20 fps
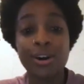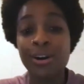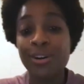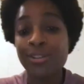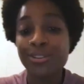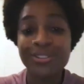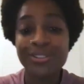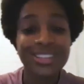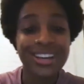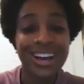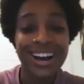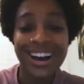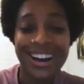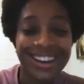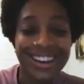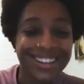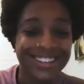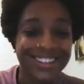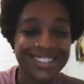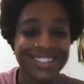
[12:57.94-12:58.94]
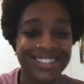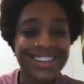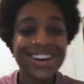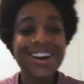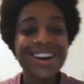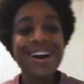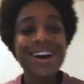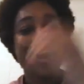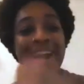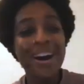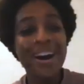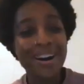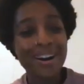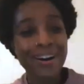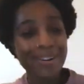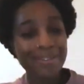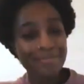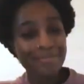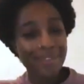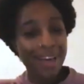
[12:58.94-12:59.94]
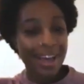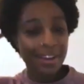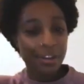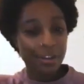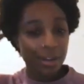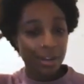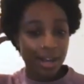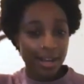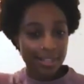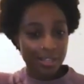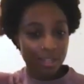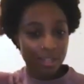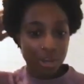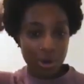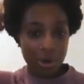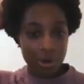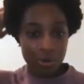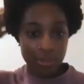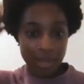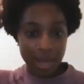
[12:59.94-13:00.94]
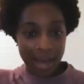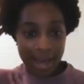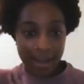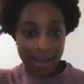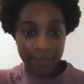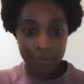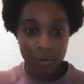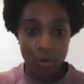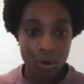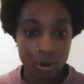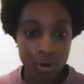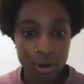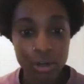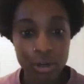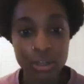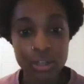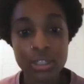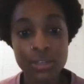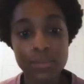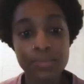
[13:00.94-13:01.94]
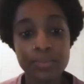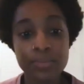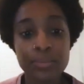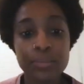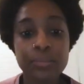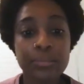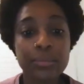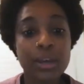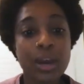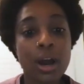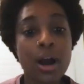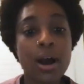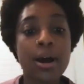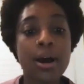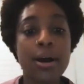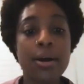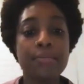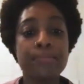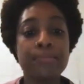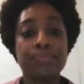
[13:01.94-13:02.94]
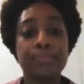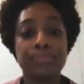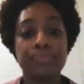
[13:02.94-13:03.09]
all those guys. And you guys know that, of course, like